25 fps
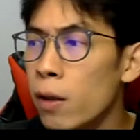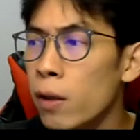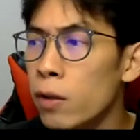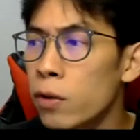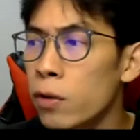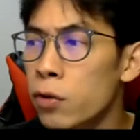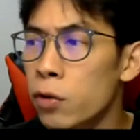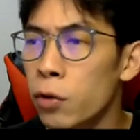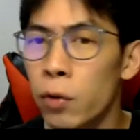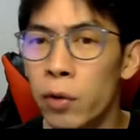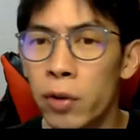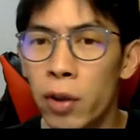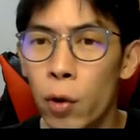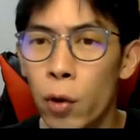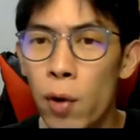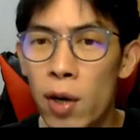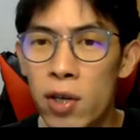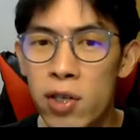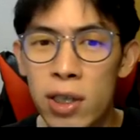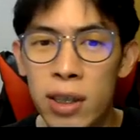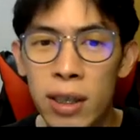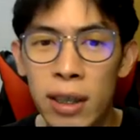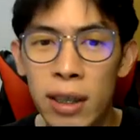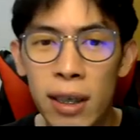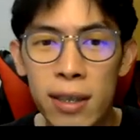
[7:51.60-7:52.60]
So the
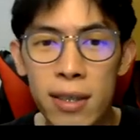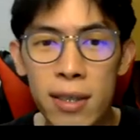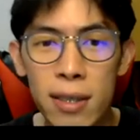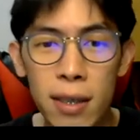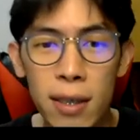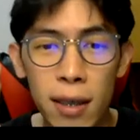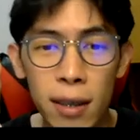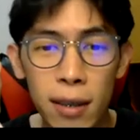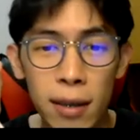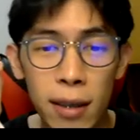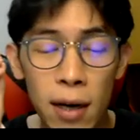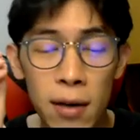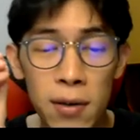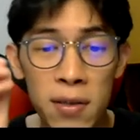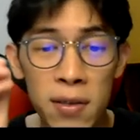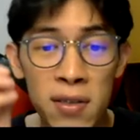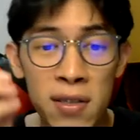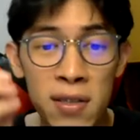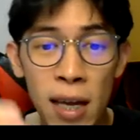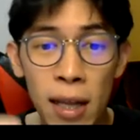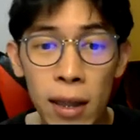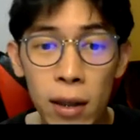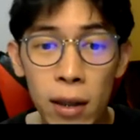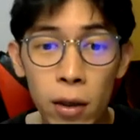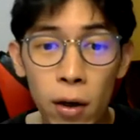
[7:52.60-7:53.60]
question is, there is a
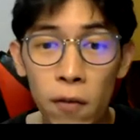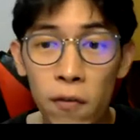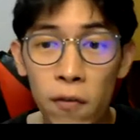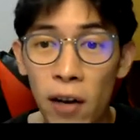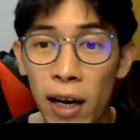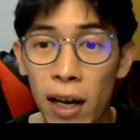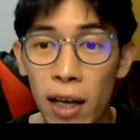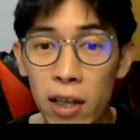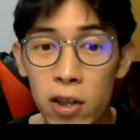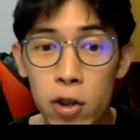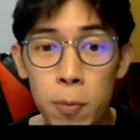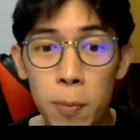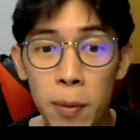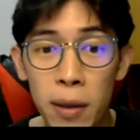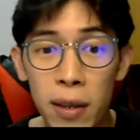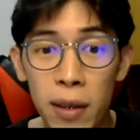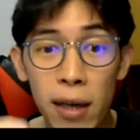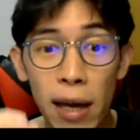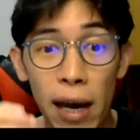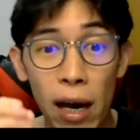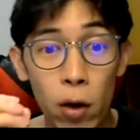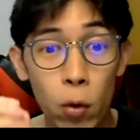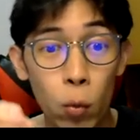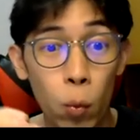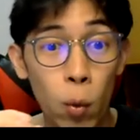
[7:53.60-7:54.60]
center of
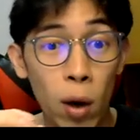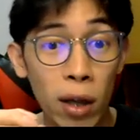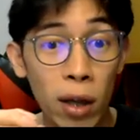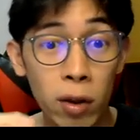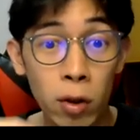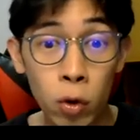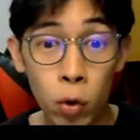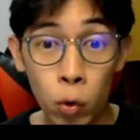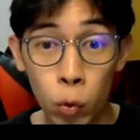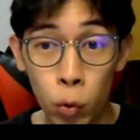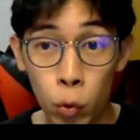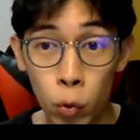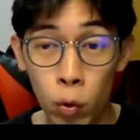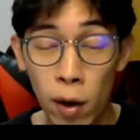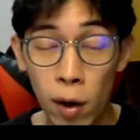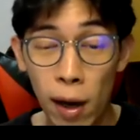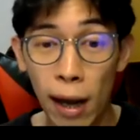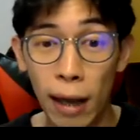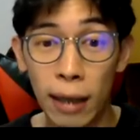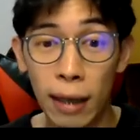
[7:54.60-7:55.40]
enlargement at 1, 2,